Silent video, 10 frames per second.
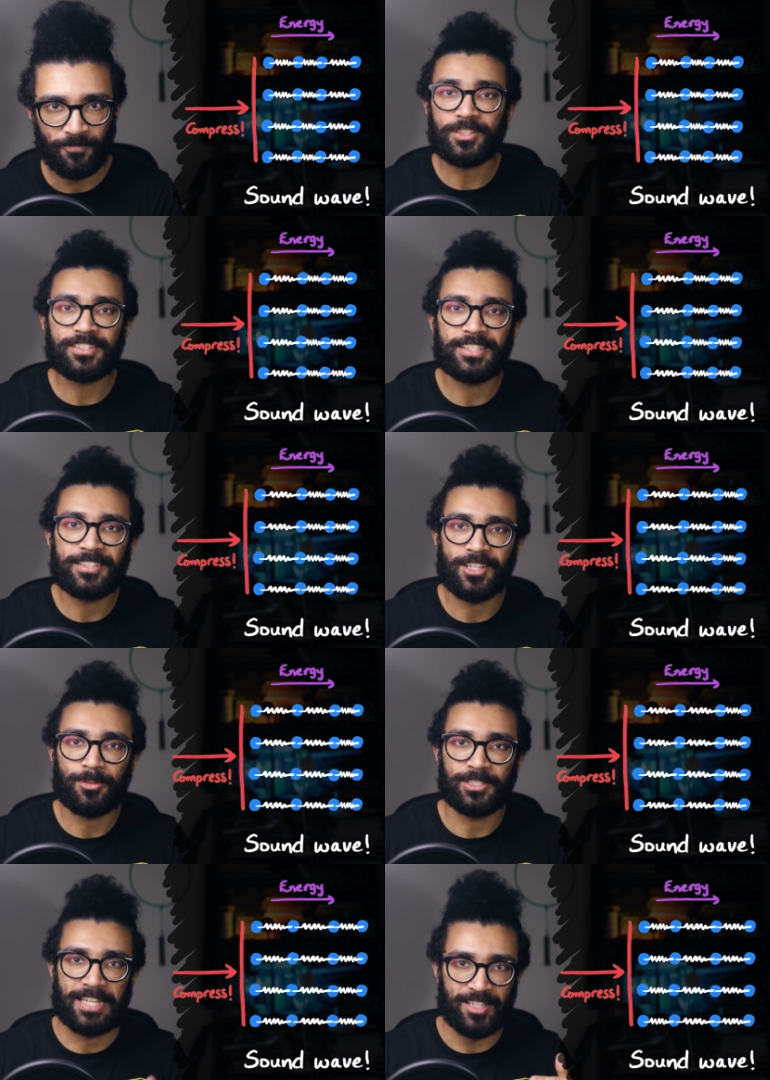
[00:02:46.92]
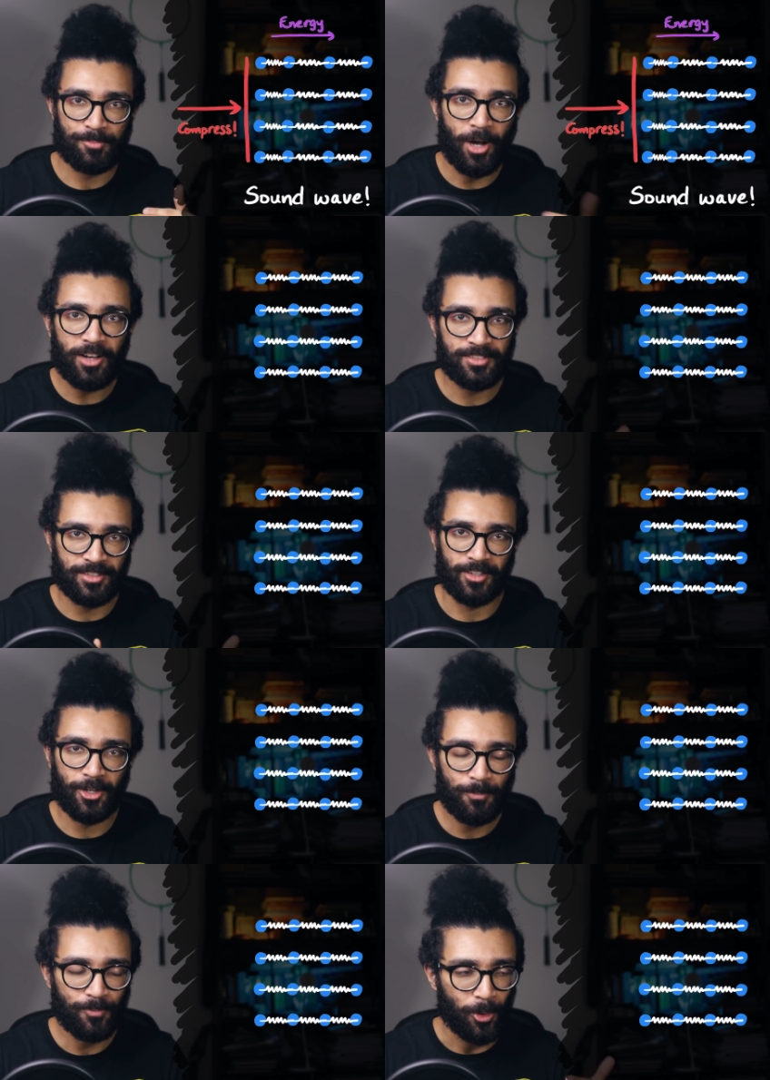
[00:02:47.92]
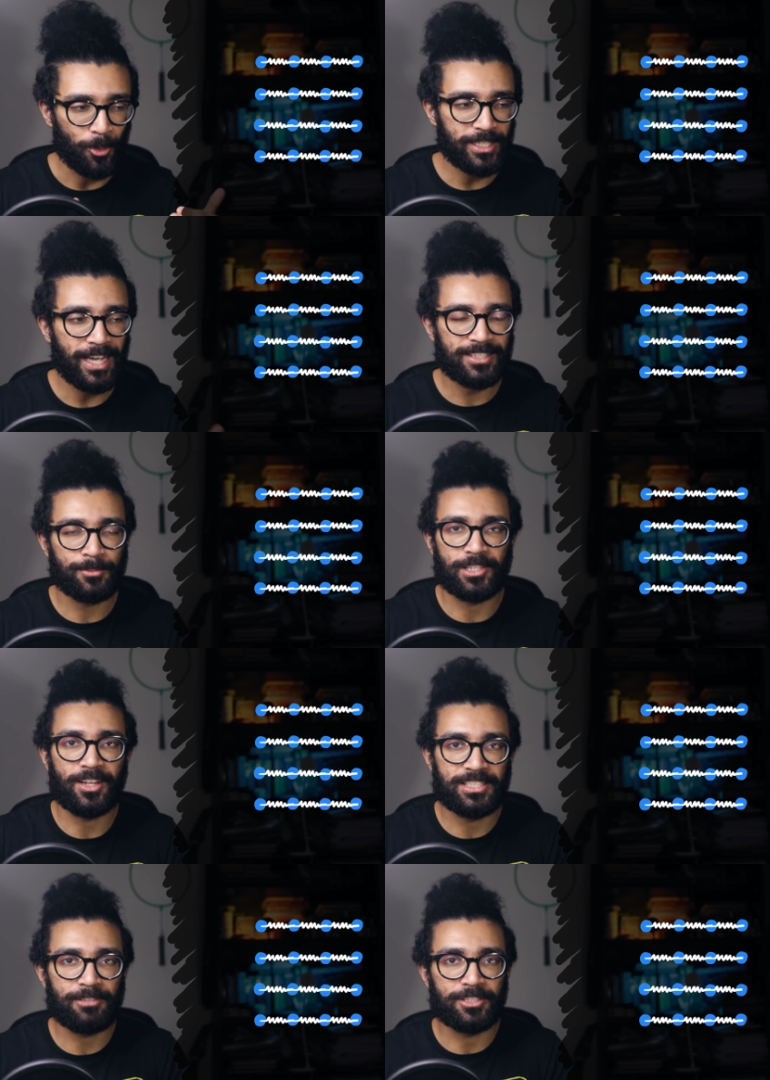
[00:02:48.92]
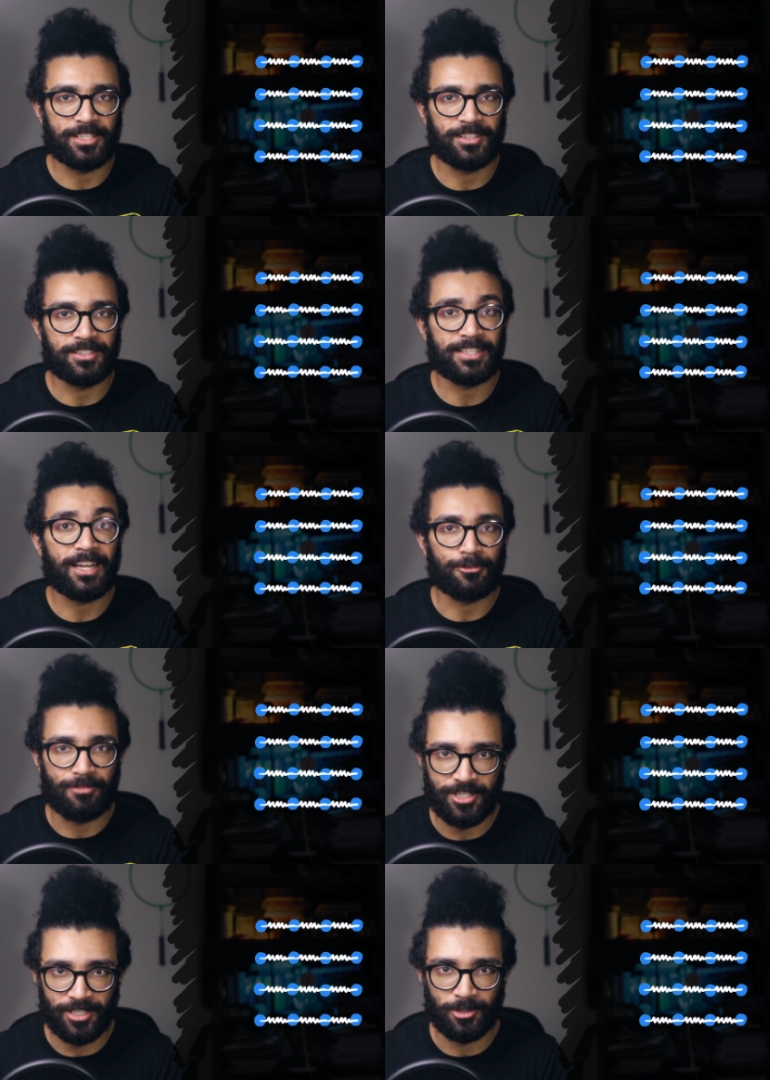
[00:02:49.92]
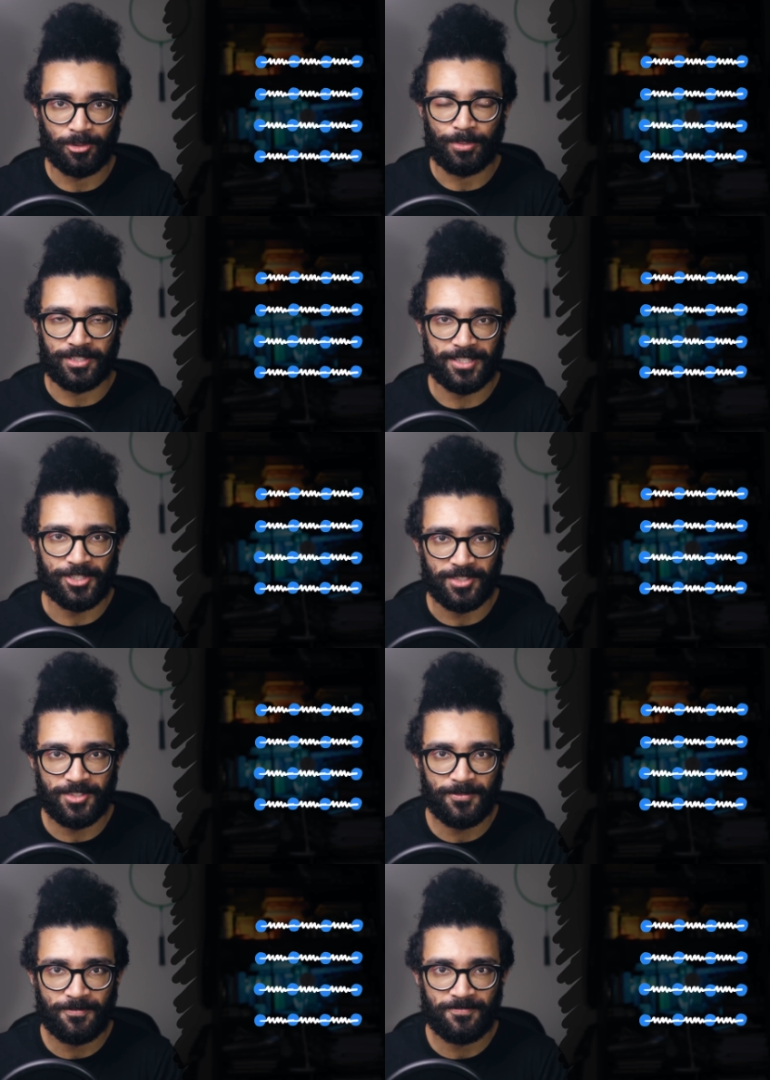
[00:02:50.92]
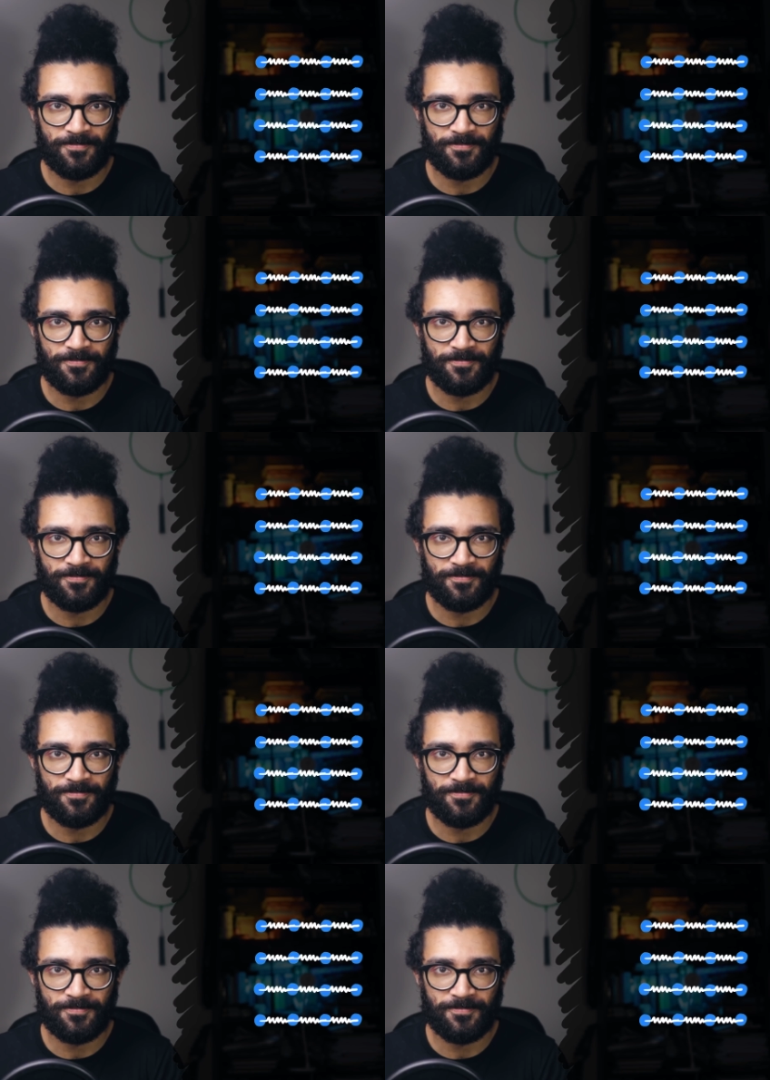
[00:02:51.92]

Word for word: Once the disturbance has passed, though, all the atoms largely return to their original positions.